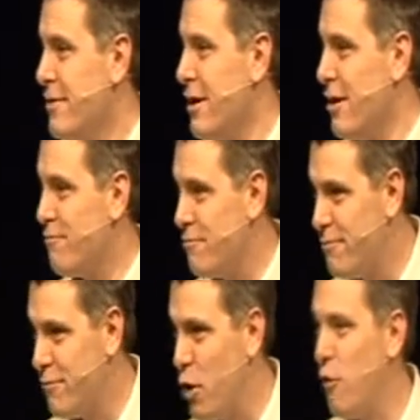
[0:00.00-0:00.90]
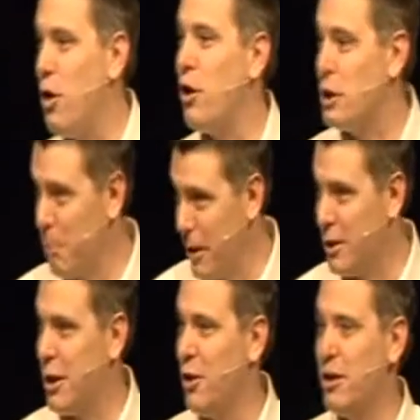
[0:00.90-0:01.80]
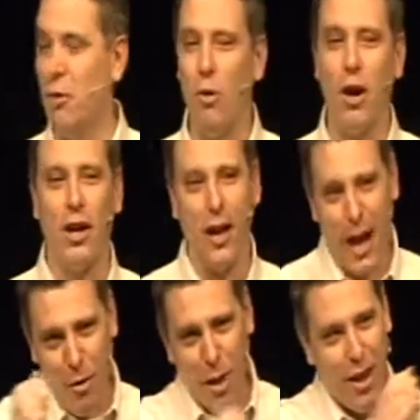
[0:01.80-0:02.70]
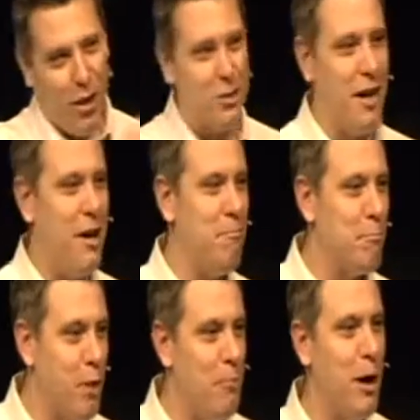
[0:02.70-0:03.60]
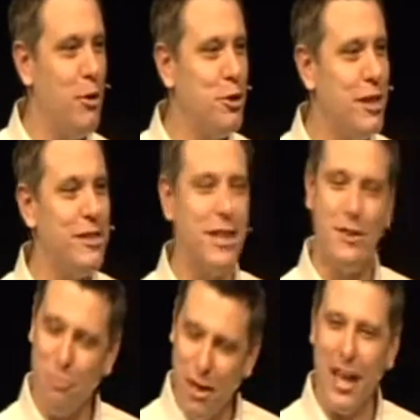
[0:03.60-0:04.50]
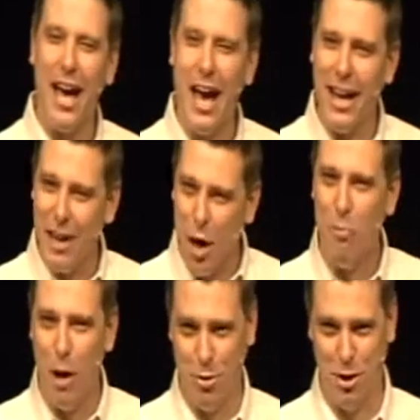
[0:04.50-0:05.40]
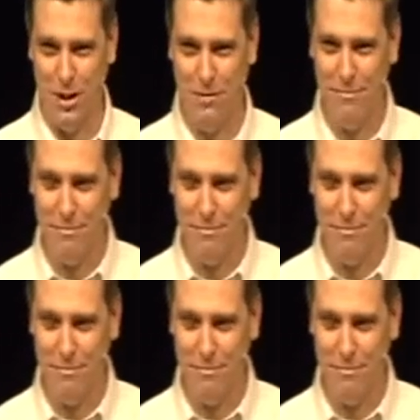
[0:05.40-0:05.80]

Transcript: A few of you experienced those at work. You got one of those promotions. It's really a no motion.